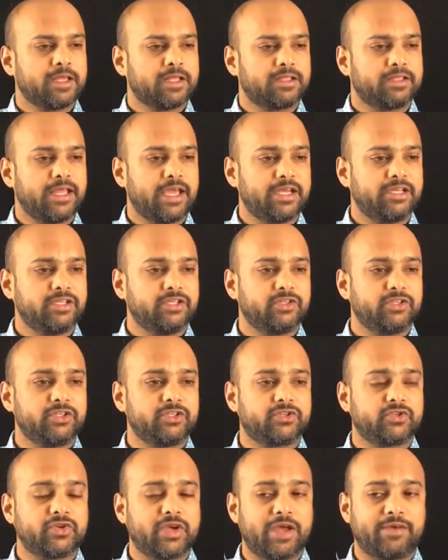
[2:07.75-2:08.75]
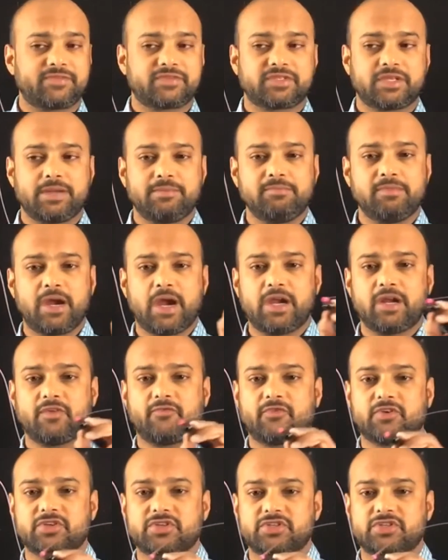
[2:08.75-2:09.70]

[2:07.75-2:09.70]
Then you need to have some kind of a